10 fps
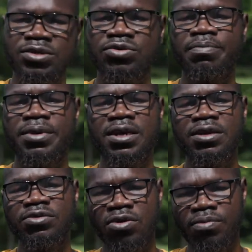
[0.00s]
is completely
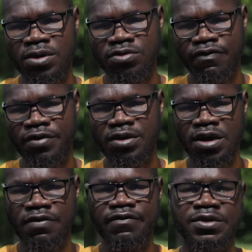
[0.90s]
normal to feel
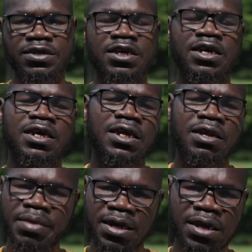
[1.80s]
nervous in the
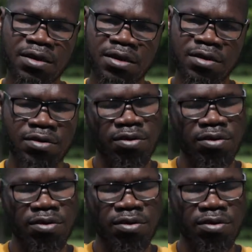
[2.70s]
beginning